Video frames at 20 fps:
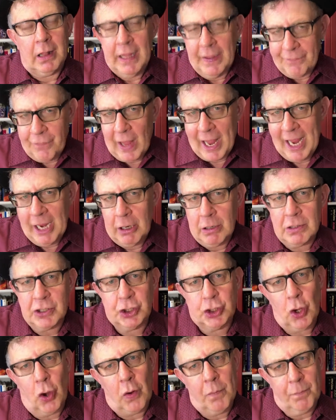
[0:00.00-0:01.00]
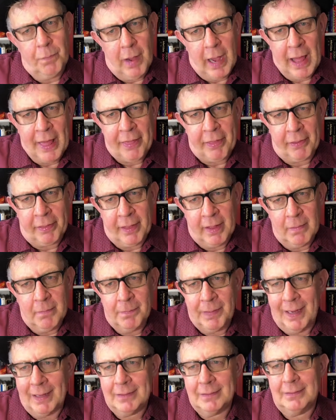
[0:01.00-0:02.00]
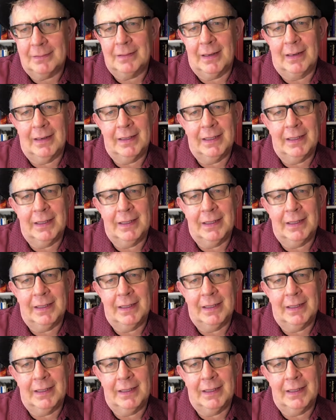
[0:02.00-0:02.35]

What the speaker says: cliffhangers don't bother them, but